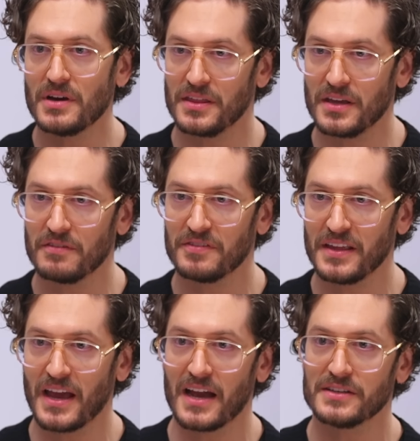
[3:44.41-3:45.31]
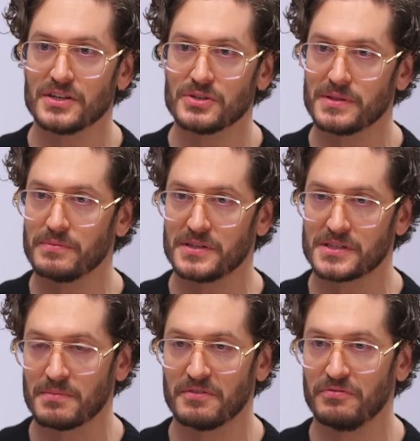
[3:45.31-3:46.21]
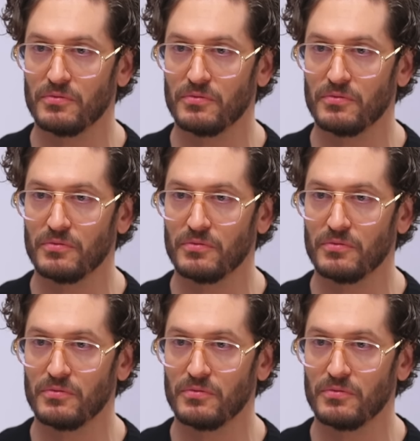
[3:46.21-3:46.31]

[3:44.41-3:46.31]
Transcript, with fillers: I think, for the actors with, with some of